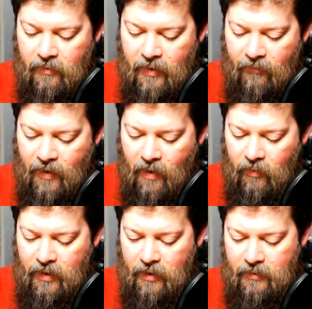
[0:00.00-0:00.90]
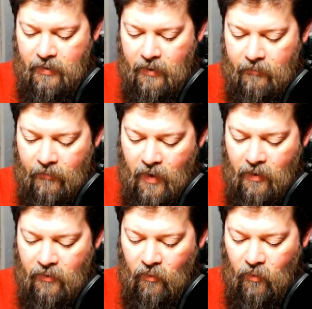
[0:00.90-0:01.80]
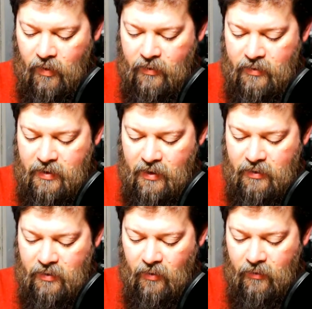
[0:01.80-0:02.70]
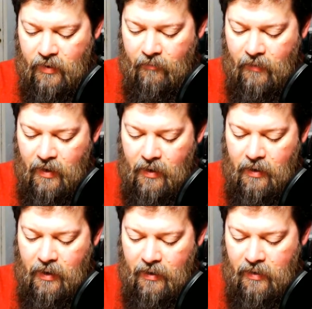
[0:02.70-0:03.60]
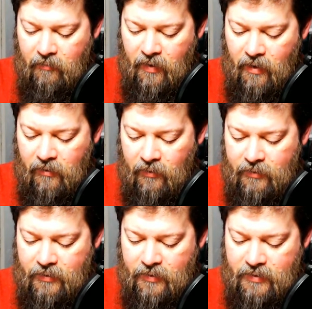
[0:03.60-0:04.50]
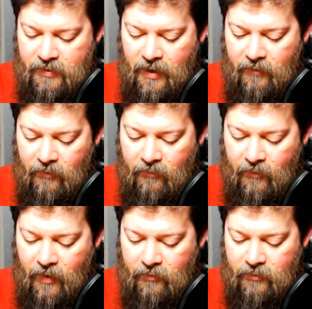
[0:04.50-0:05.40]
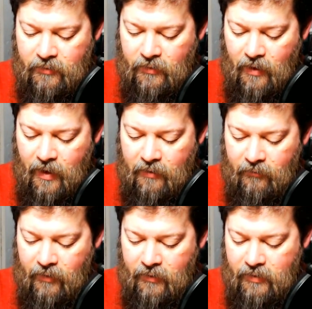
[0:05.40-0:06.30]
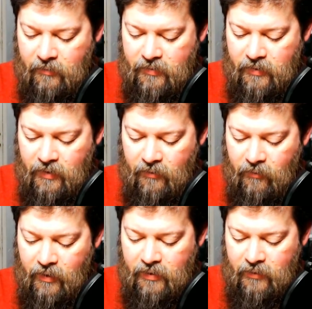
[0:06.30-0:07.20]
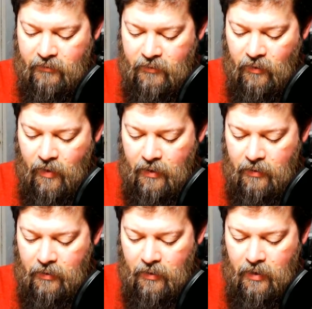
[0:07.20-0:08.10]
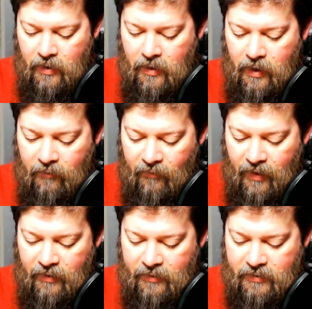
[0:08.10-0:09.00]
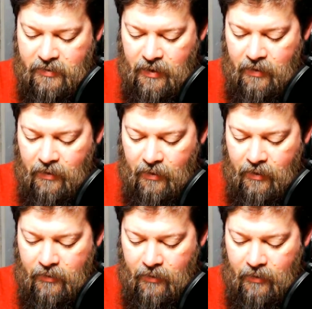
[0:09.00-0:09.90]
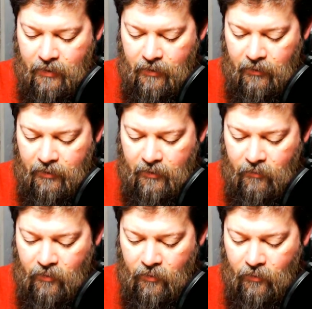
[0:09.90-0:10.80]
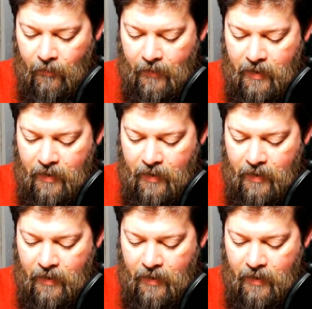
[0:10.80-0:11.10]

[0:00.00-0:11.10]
They forgot what He had done, the wonders He had shown them. He did miracles in the sight of their fathers in the land of Egypt, in the region of Zoan. He divided the sea and led them through.